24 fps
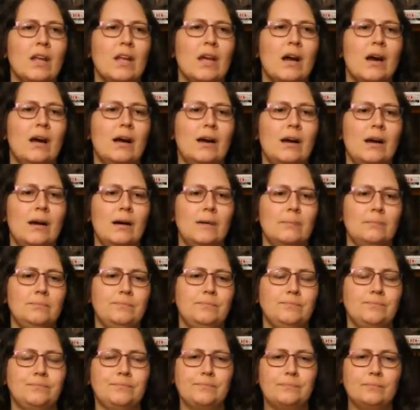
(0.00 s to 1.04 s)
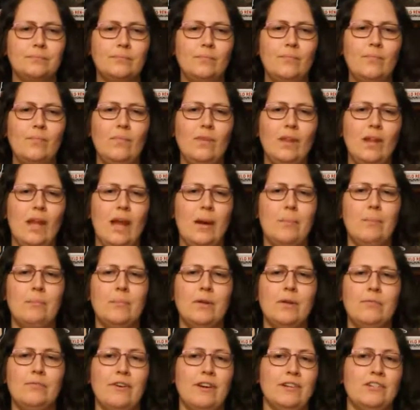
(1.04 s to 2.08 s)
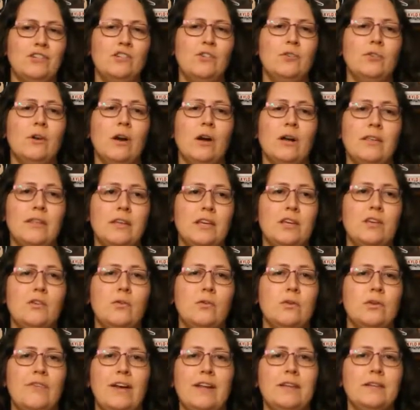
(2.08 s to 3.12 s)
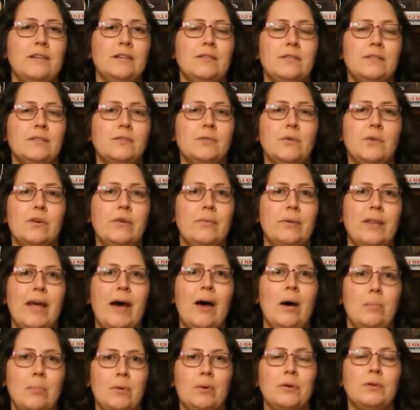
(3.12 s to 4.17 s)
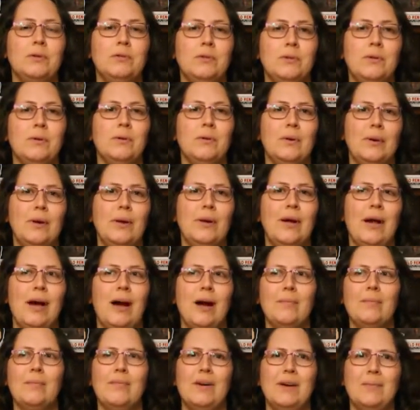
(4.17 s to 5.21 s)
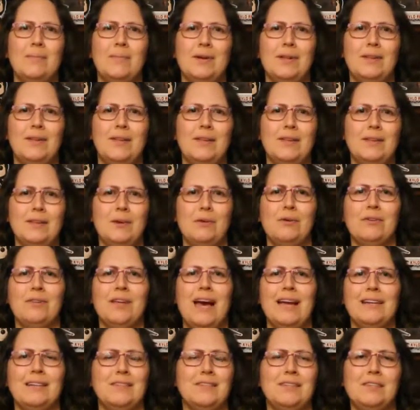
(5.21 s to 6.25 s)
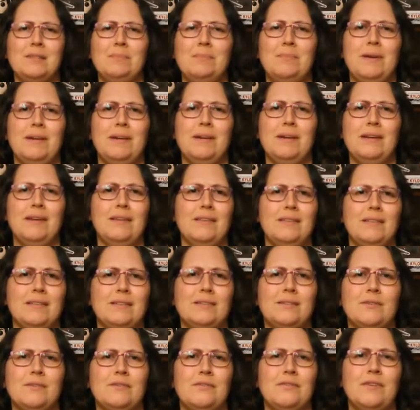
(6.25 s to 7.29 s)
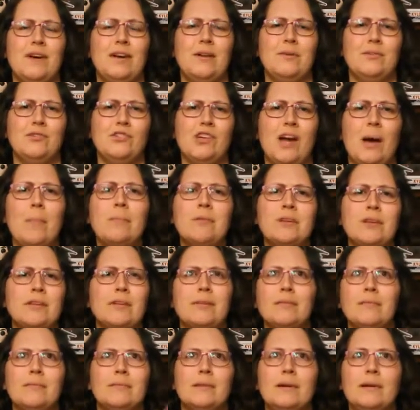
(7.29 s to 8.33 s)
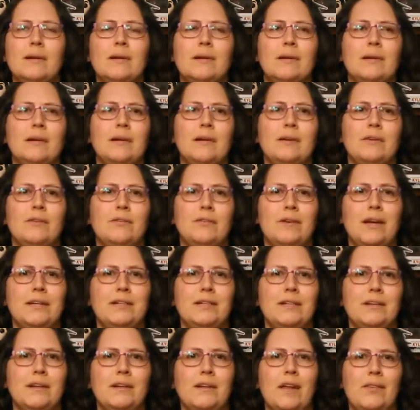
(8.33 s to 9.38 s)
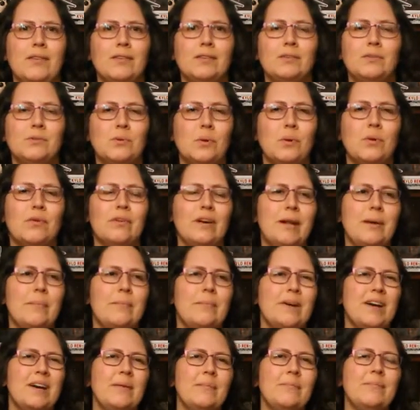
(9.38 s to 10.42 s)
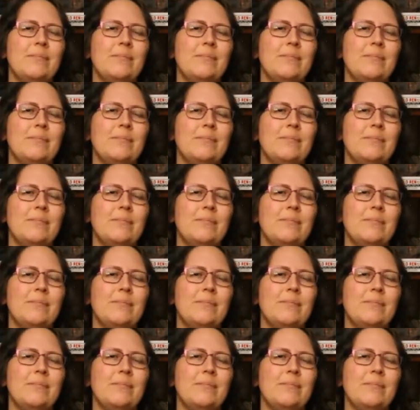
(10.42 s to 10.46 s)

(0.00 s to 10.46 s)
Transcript: And in fact, I think you could have ended the story without book two, but then the author added this bit in the sort of final chapter that created another story. But